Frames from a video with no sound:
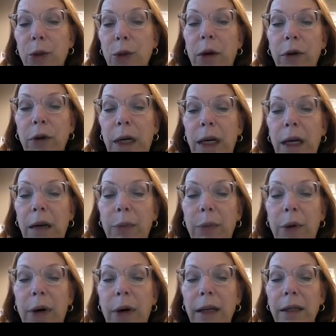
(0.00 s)
foot, median
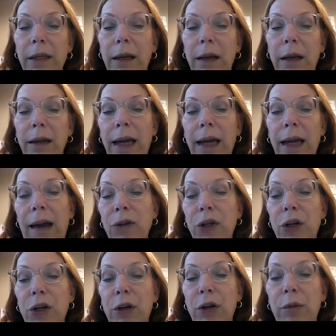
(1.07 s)
price, average
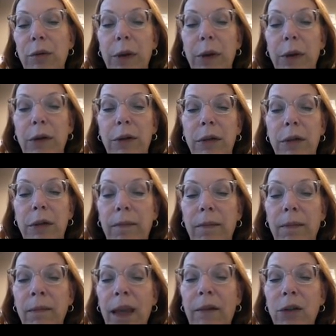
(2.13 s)
year built,
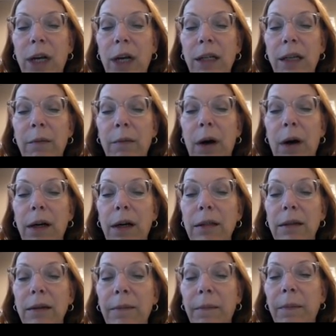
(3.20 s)
average days on
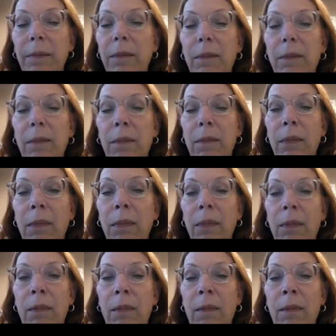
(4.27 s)
market.
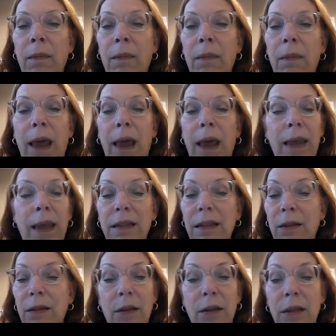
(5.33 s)
And this
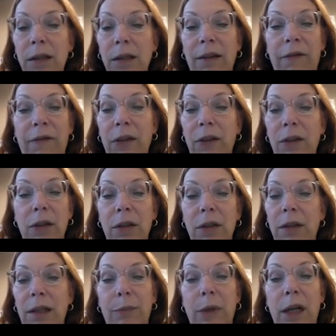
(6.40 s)
stuff is just,
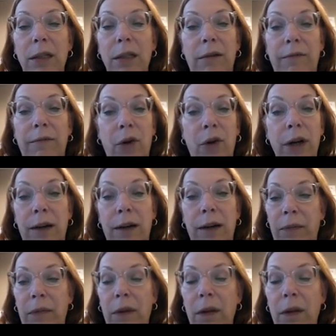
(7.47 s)
this does it for you.
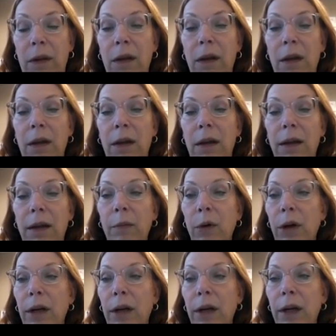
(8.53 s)

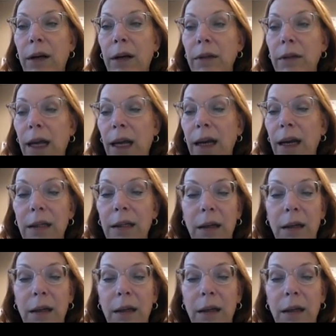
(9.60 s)
Come on now, is that it?